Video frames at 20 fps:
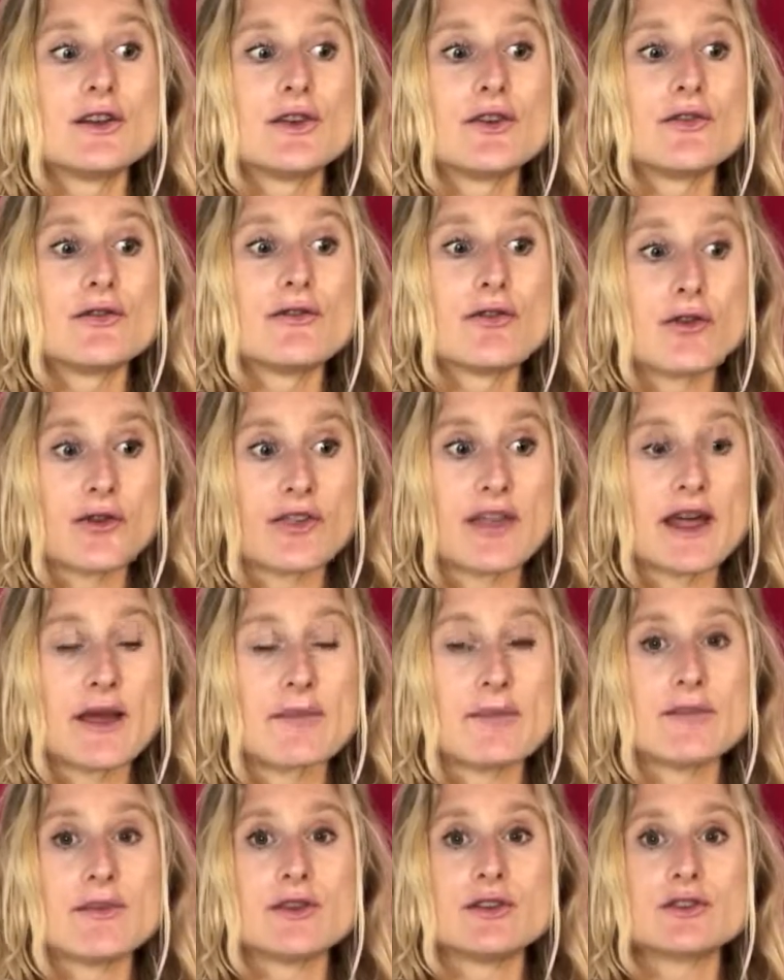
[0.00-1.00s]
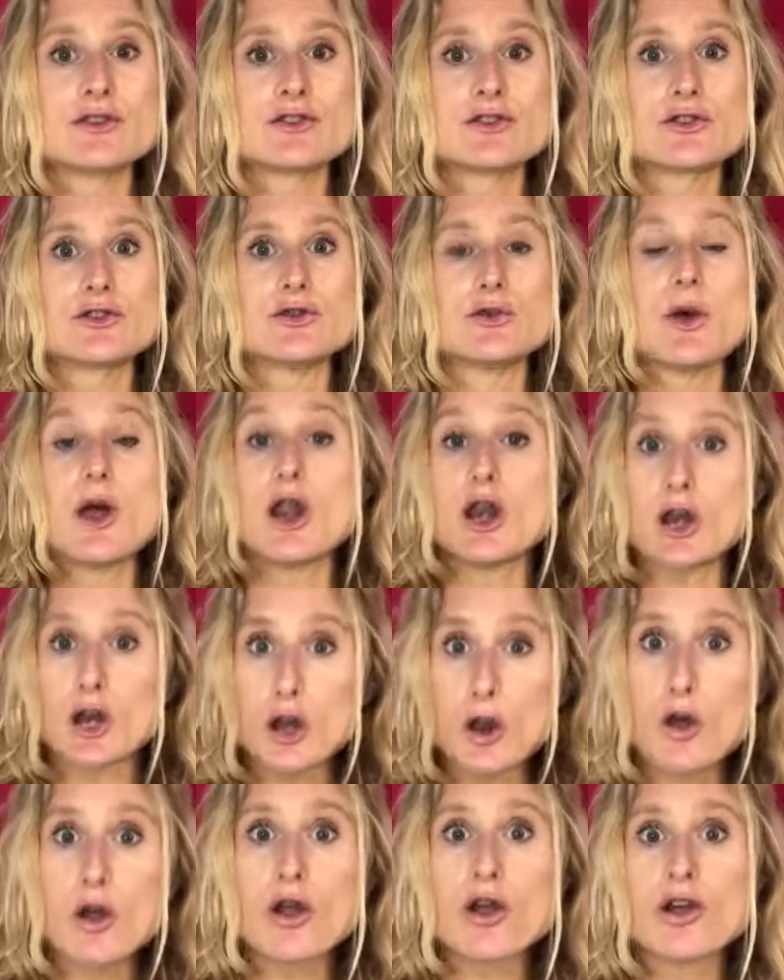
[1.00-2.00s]
for them to
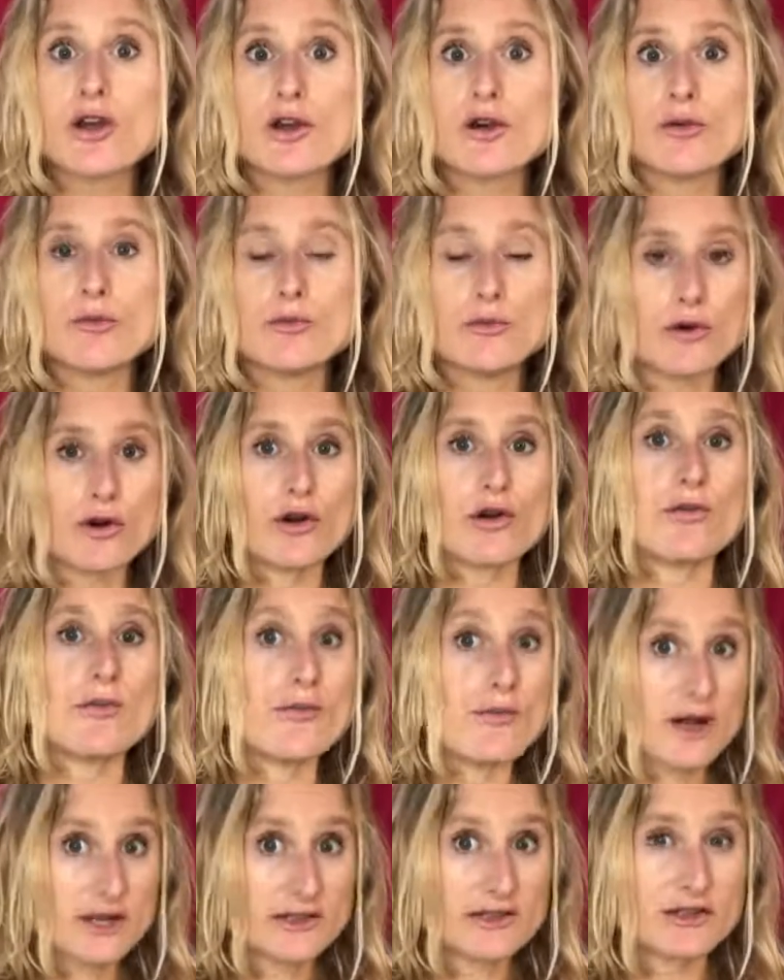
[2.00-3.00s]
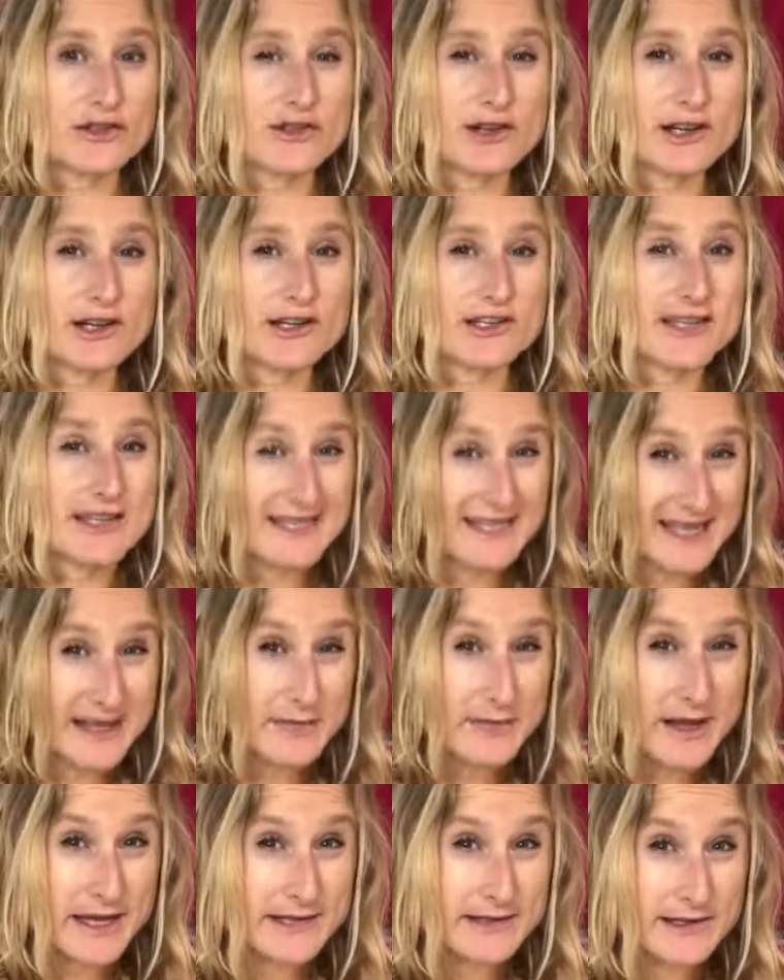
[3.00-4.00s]
look more muscular. Does
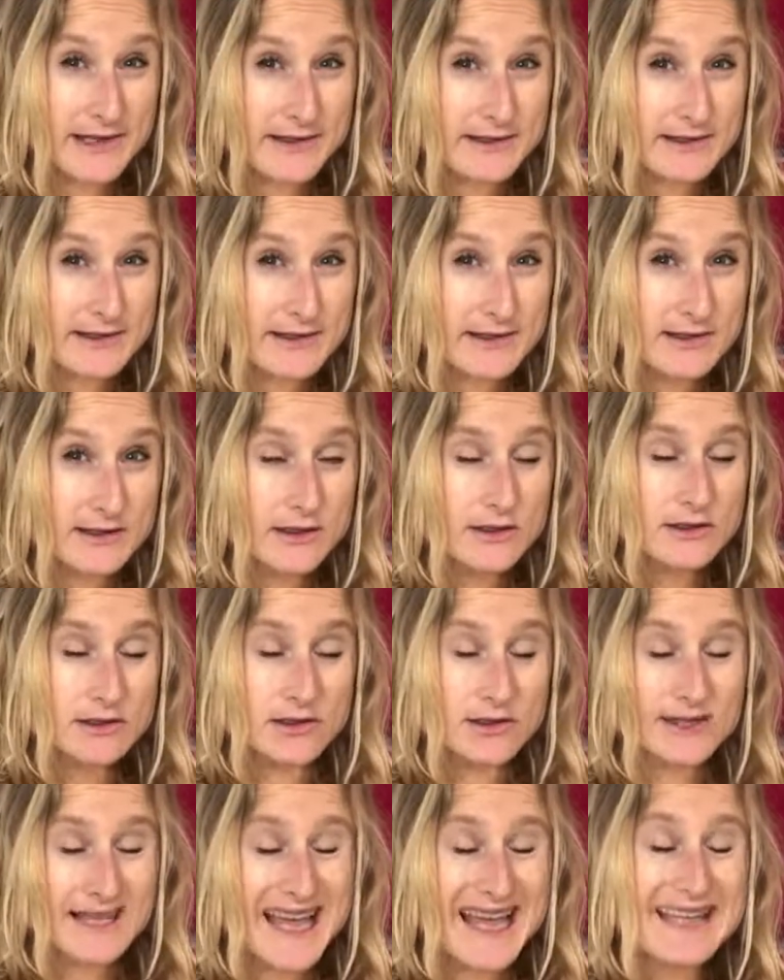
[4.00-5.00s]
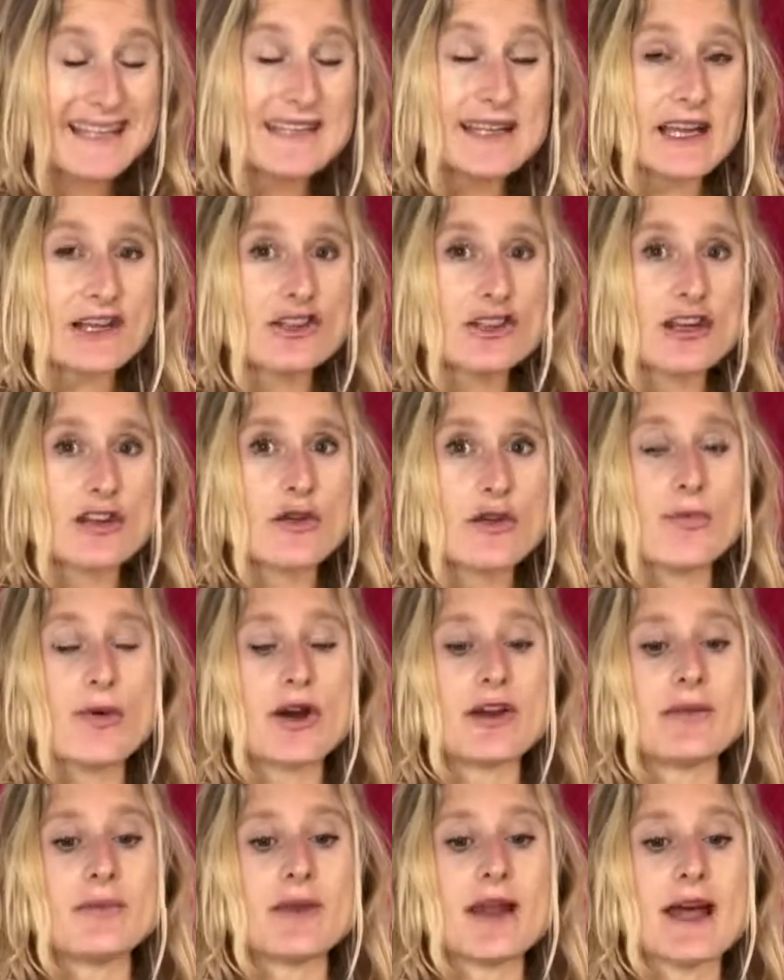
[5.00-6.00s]
that make sense? So that is actually the
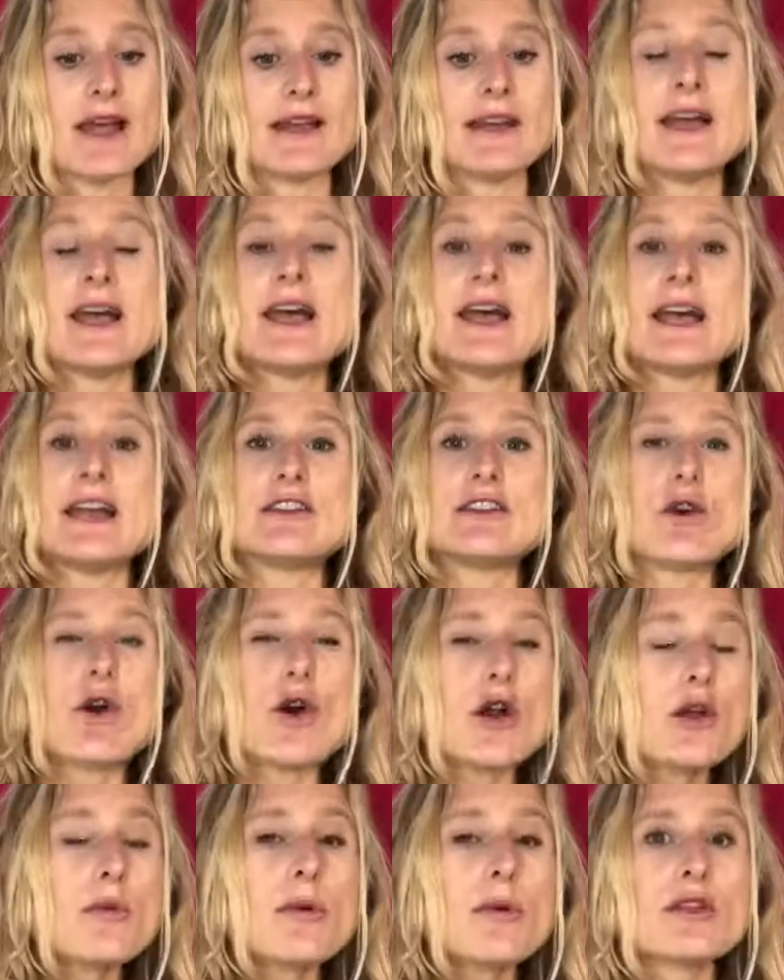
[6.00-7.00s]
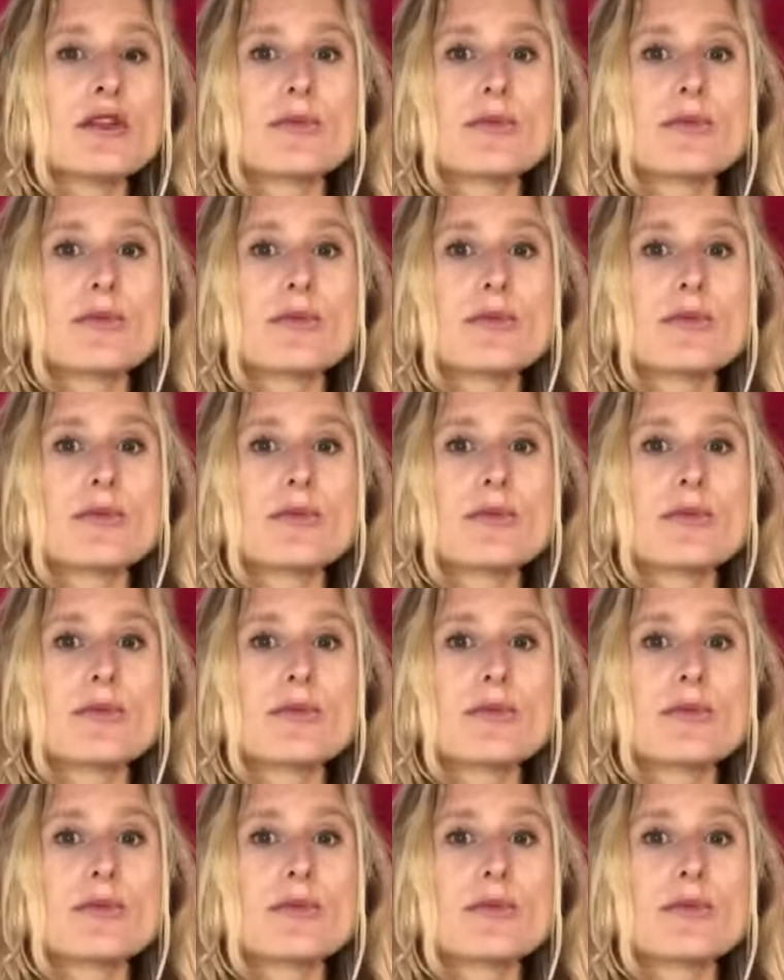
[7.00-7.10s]
bottom line. It's all about the